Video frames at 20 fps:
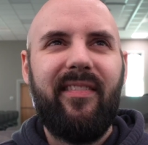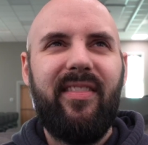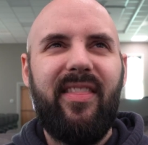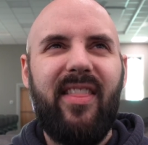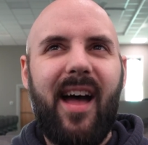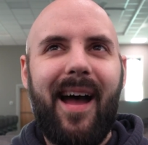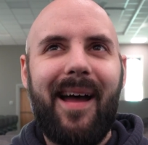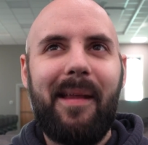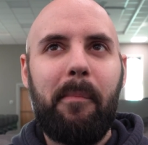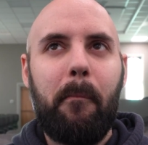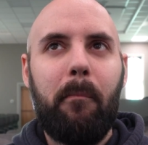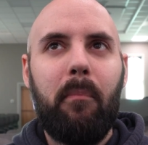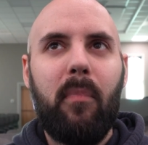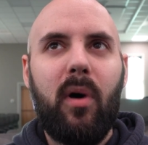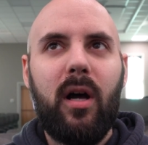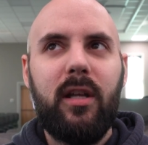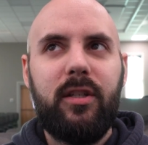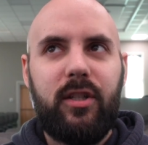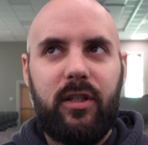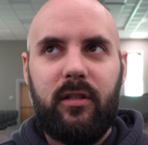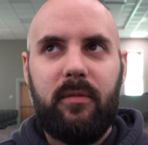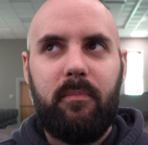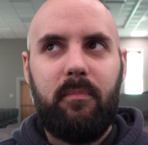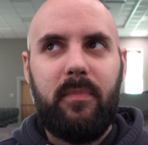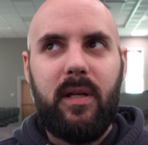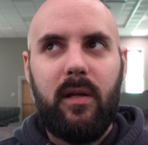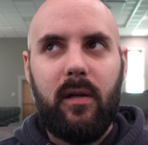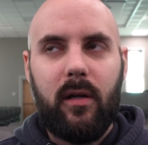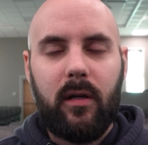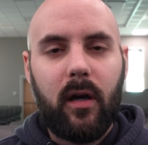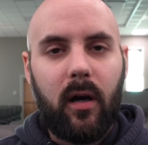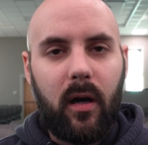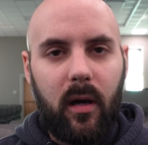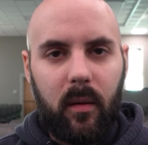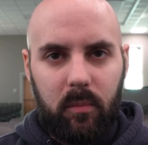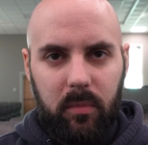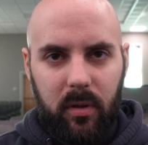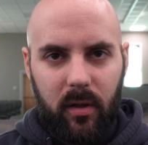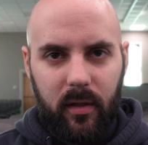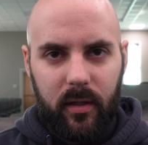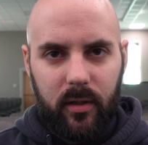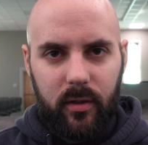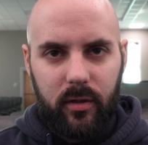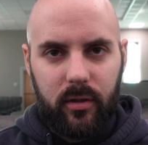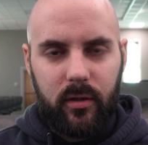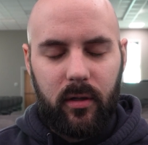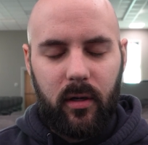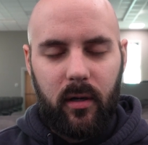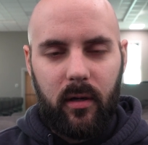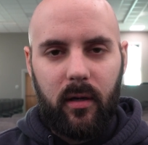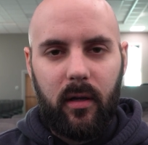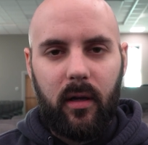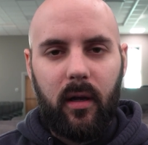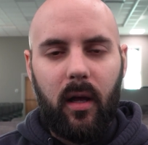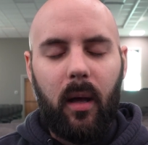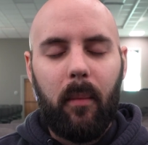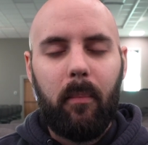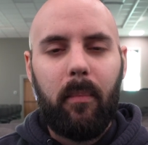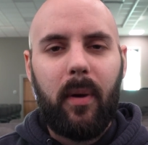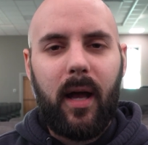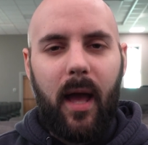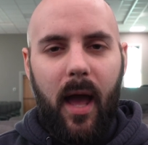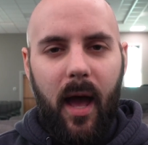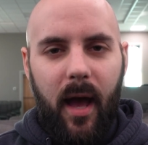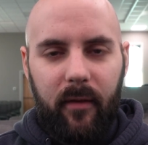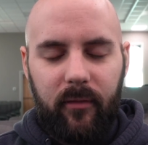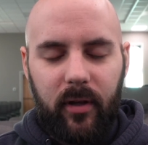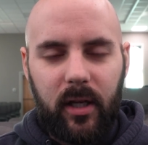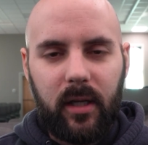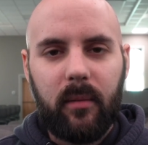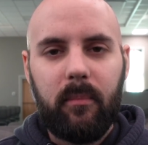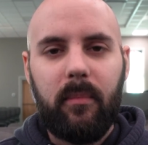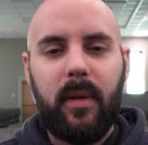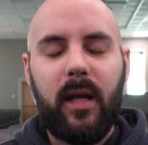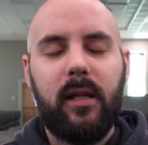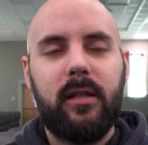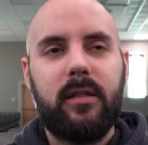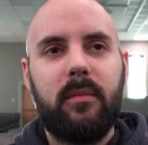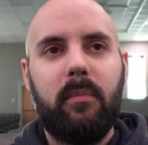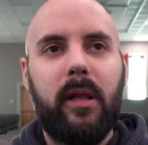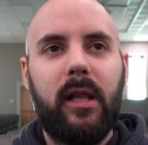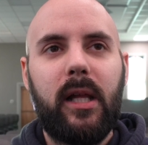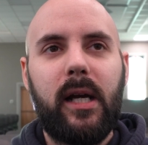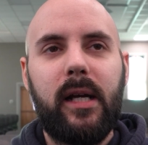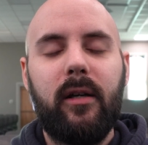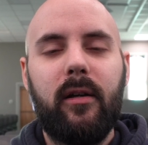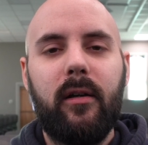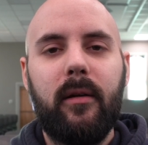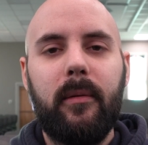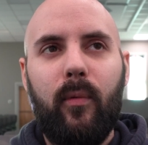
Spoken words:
that must be accomplished by having a bass player?